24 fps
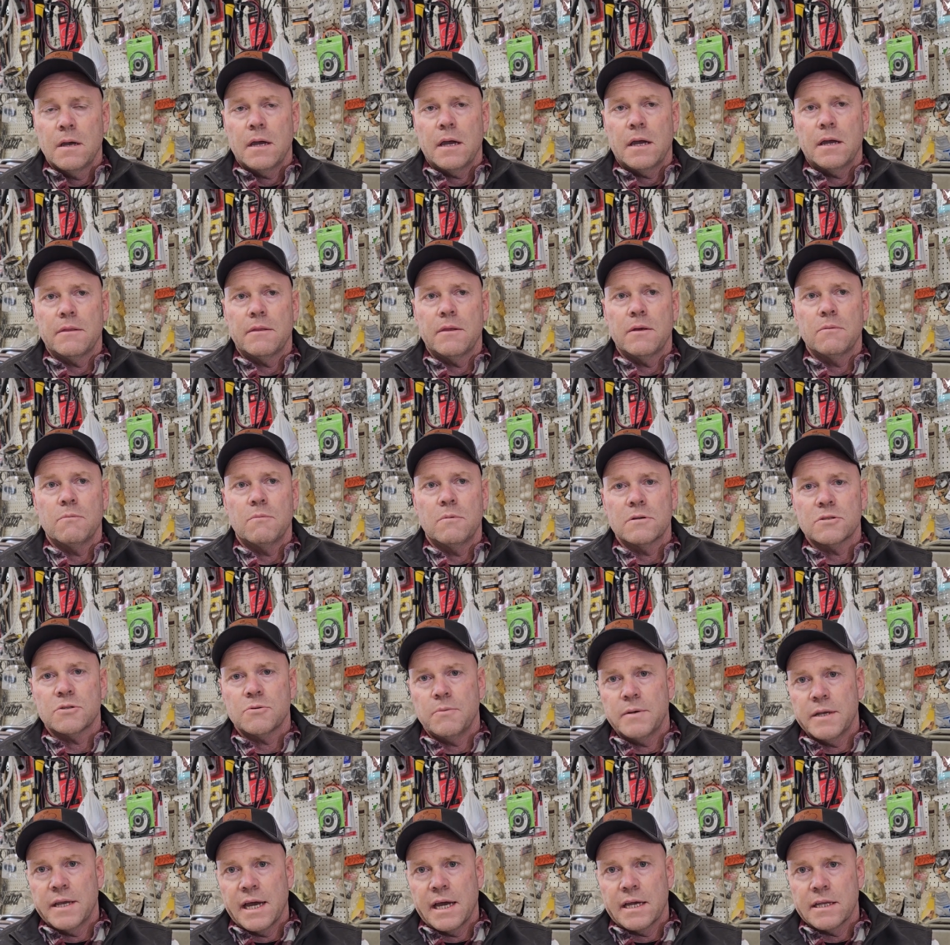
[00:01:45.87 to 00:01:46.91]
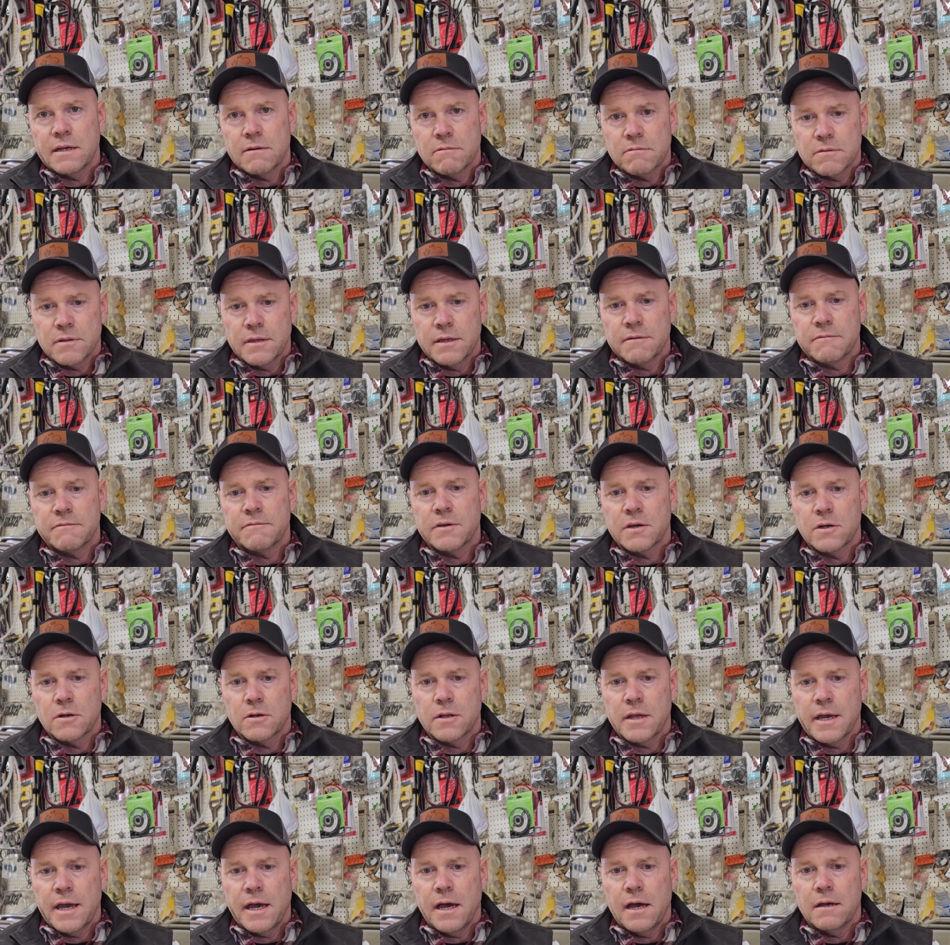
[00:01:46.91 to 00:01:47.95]
And then once we got everything
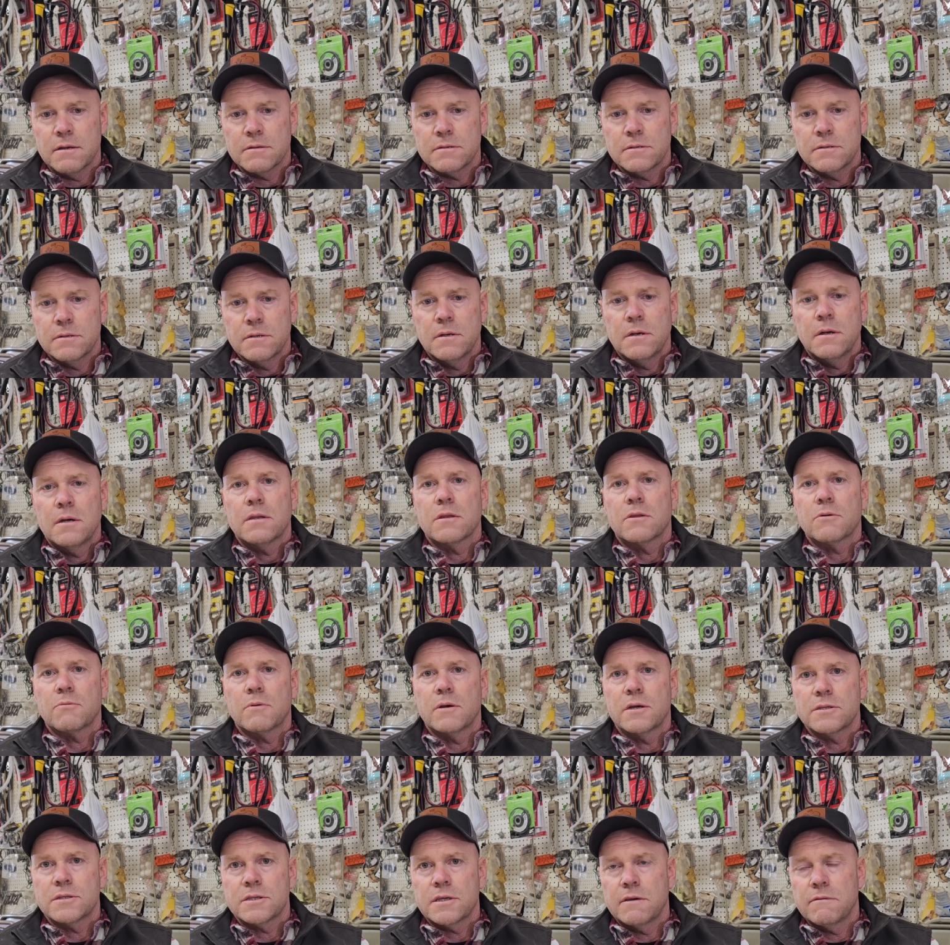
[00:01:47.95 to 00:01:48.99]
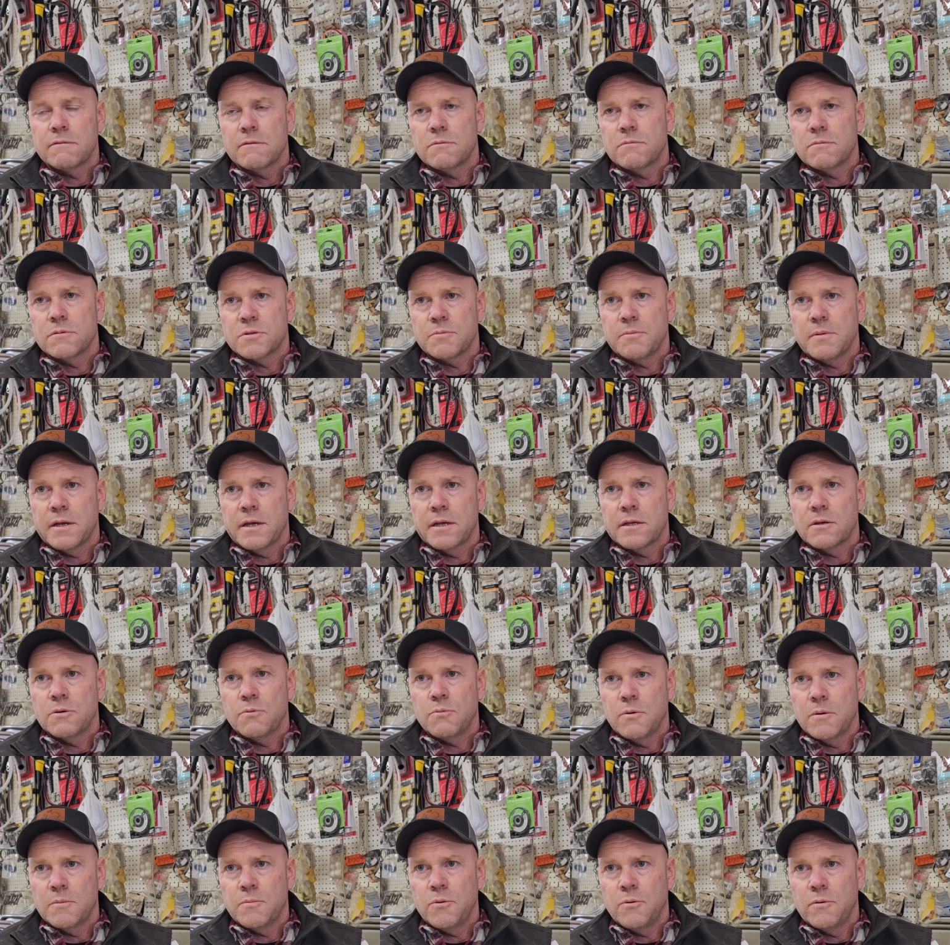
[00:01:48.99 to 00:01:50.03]
figured out, the rest of it was planted at
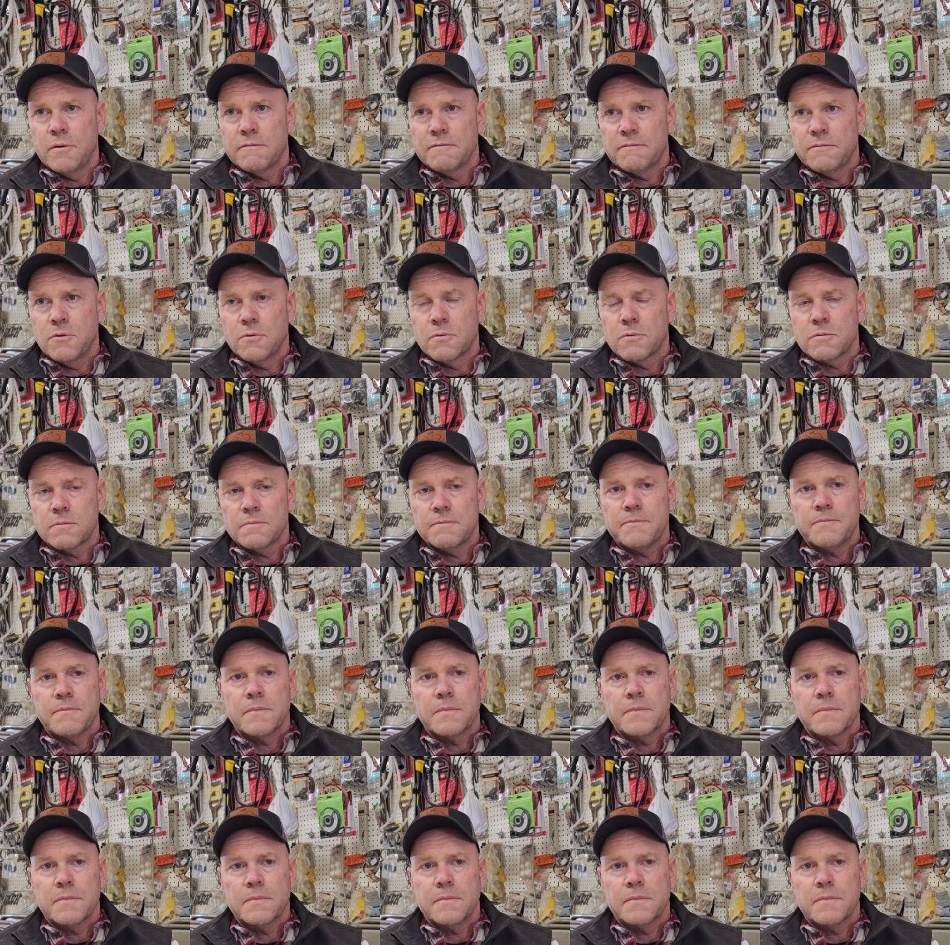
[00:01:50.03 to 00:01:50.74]
1.4.